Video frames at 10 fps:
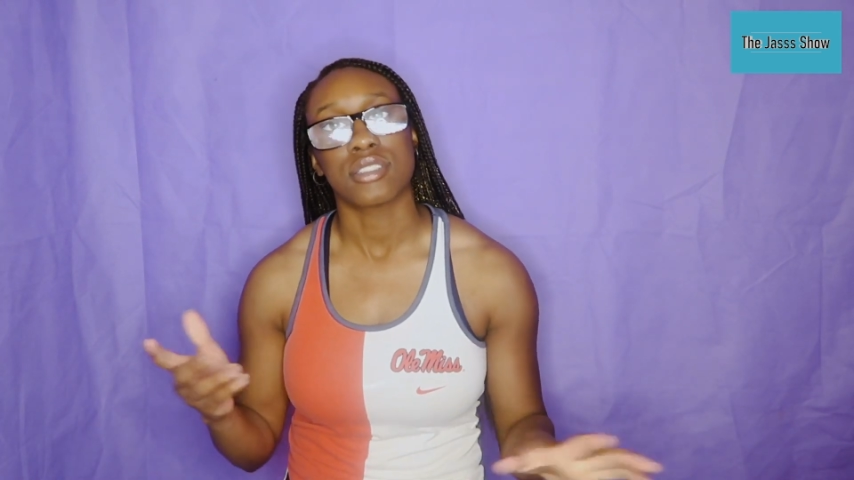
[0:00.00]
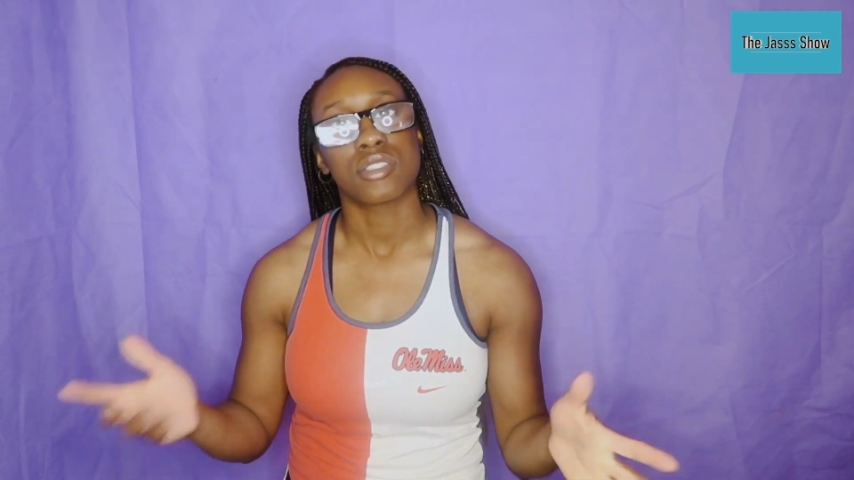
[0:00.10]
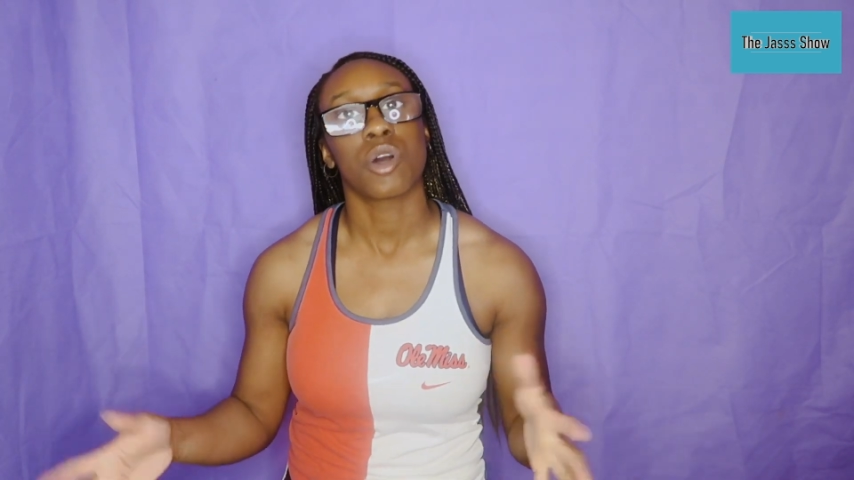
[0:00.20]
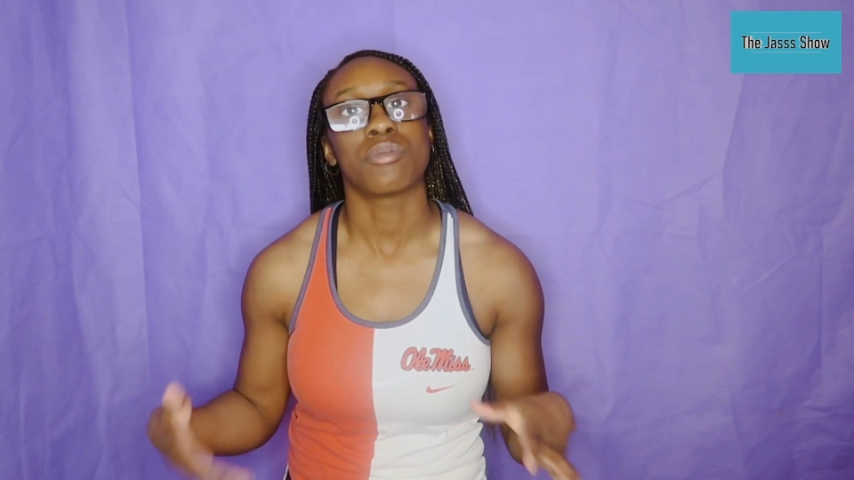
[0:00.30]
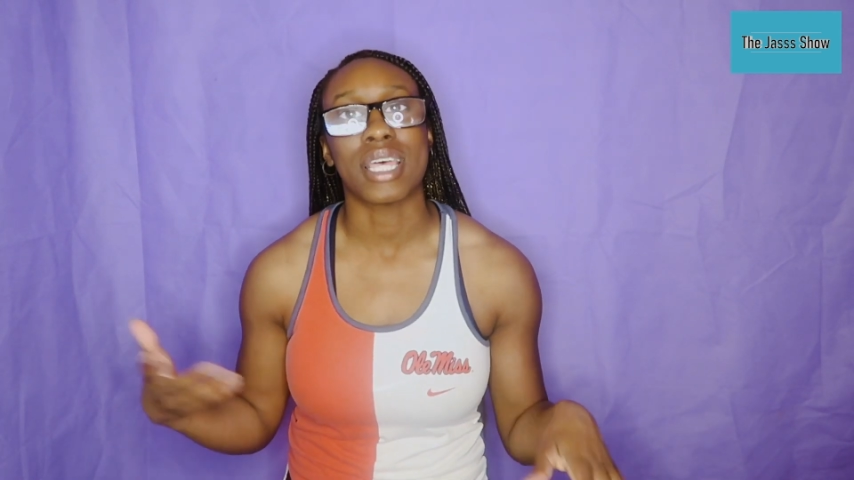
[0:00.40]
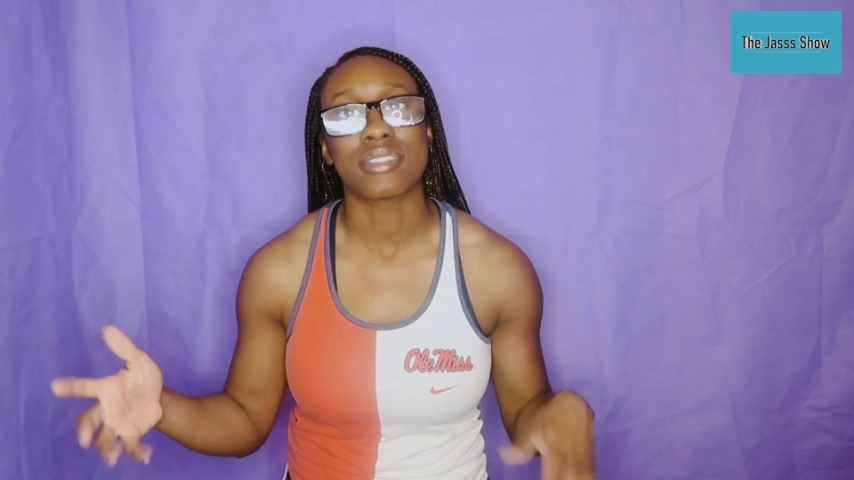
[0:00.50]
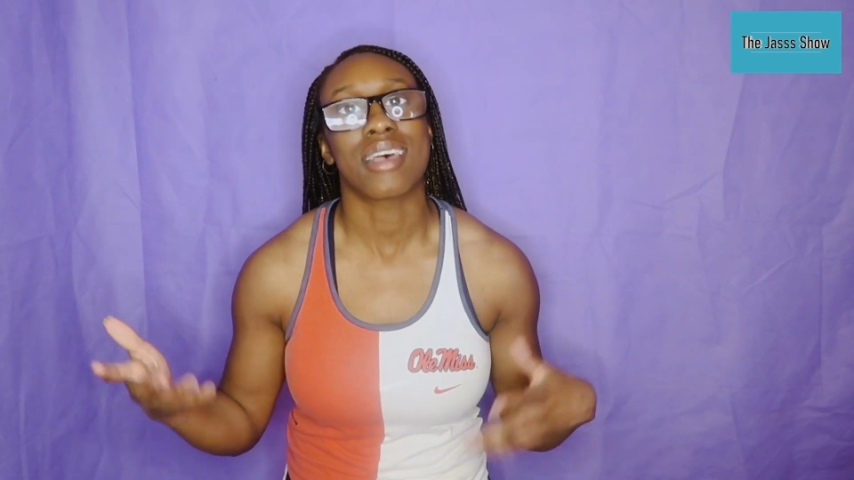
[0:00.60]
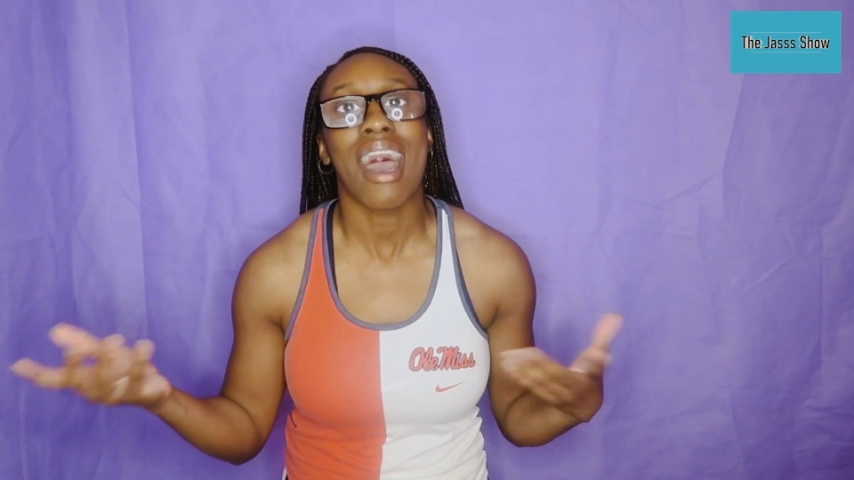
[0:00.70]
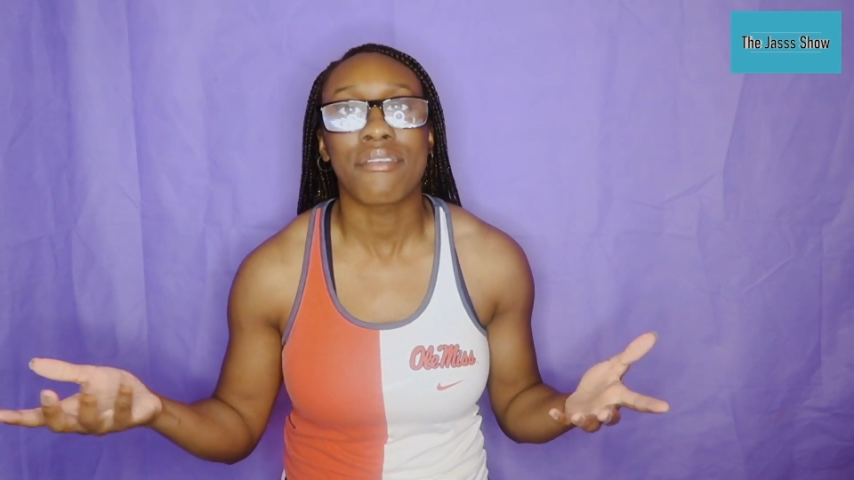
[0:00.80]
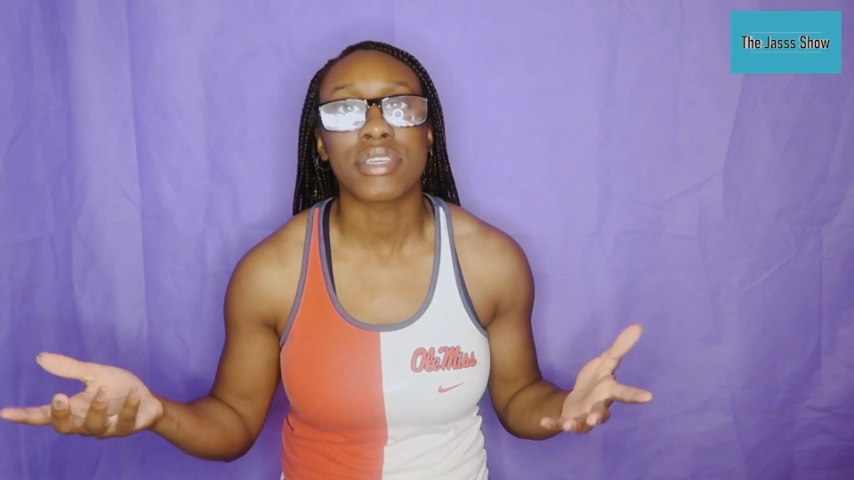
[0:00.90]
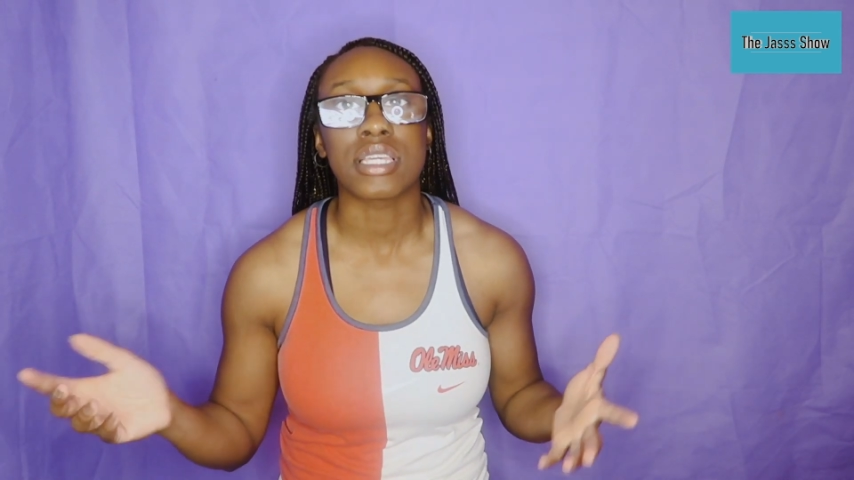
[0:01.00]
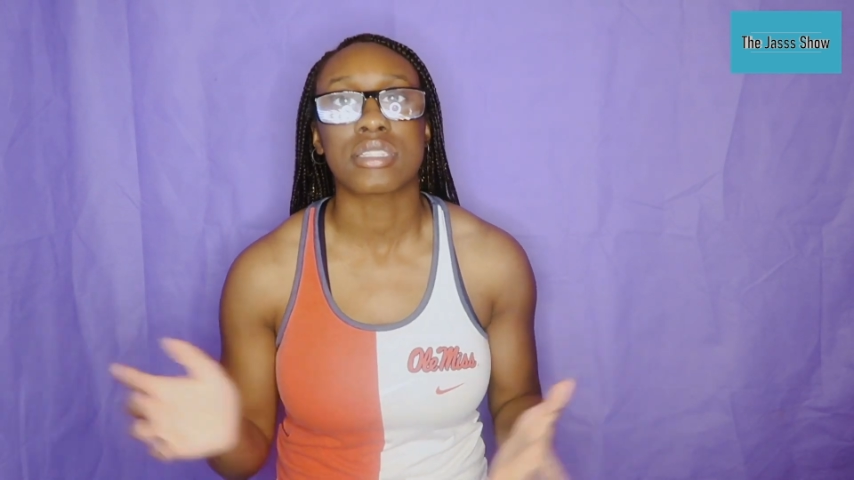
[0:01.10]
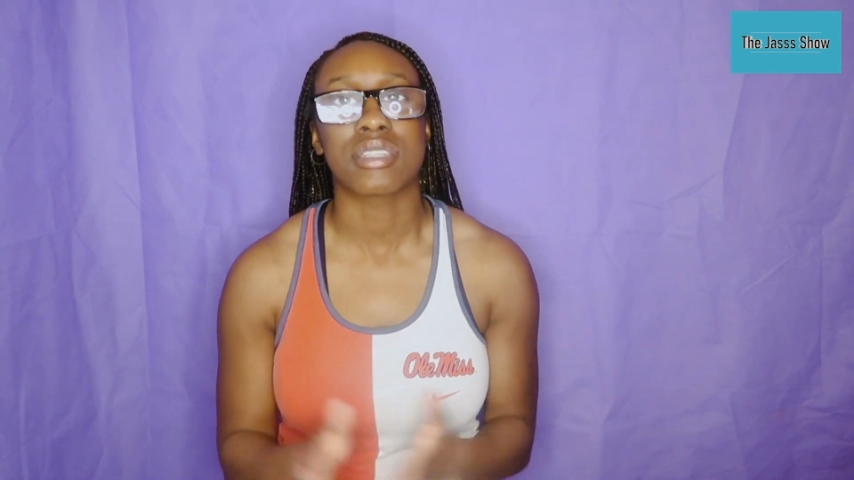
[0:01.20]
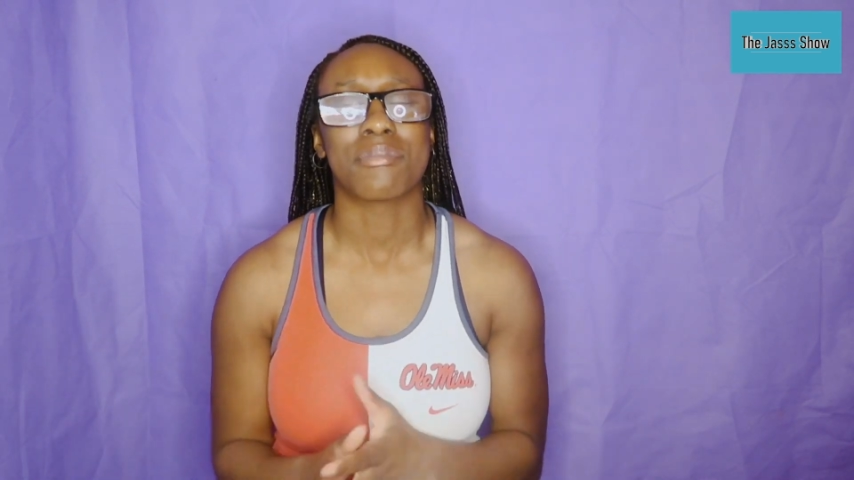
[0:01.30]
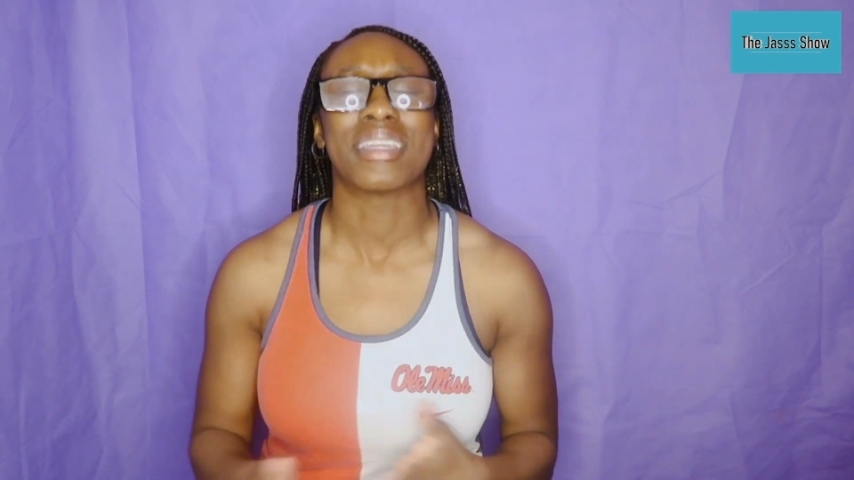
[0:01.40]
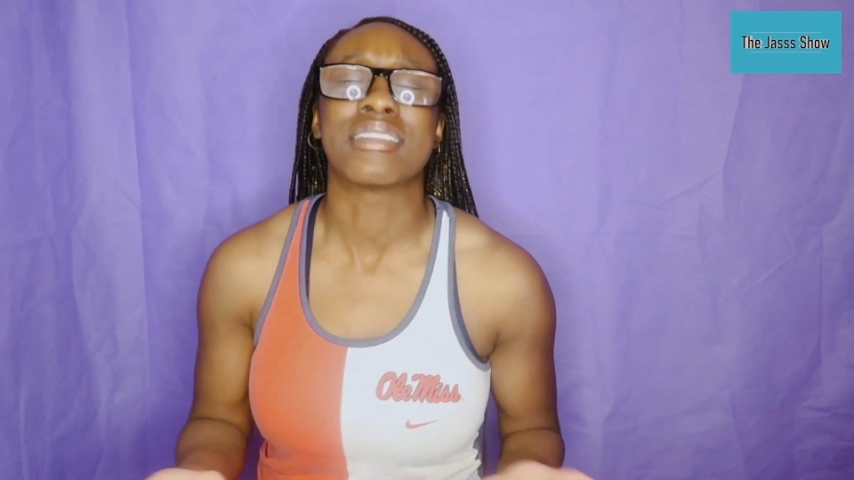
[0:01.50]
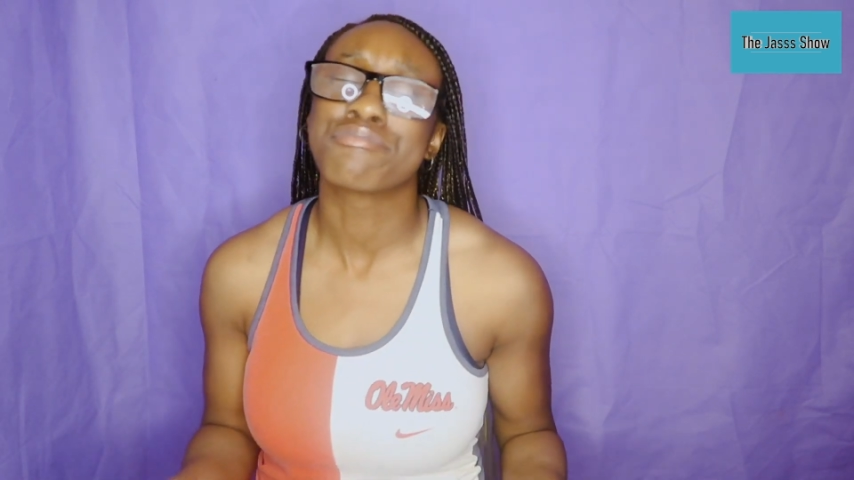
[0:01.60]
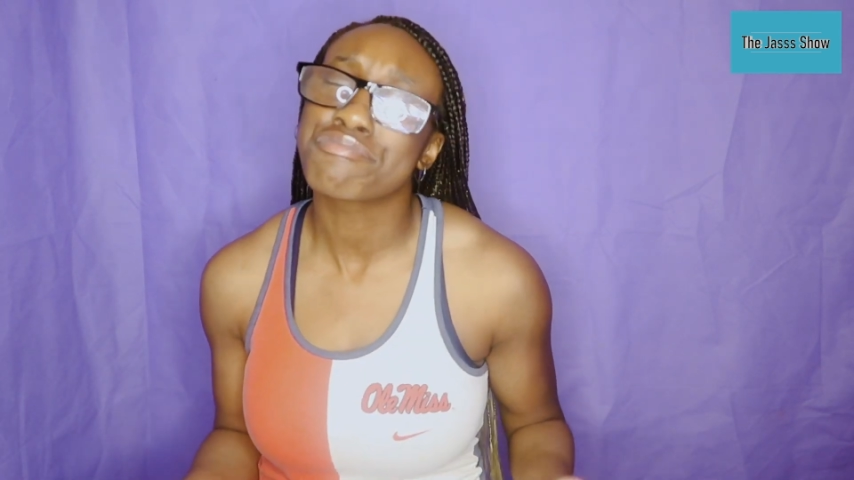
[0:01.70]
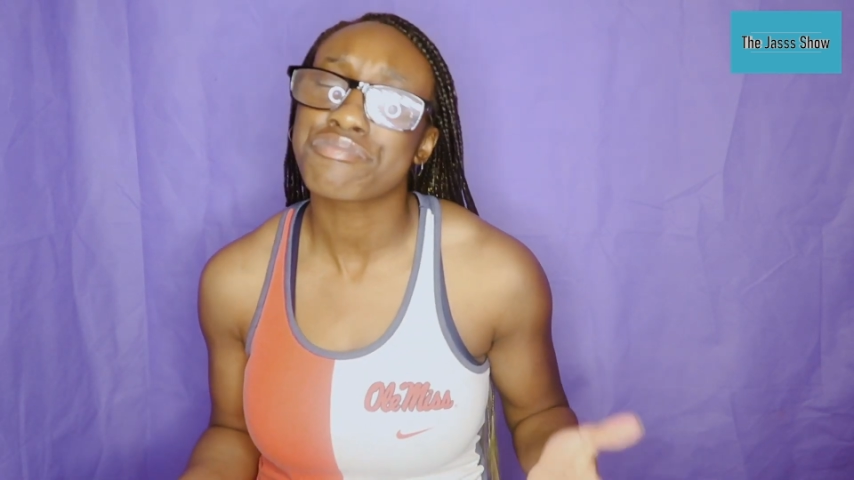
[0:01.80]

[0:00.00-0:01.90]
just hope that's obvious to me.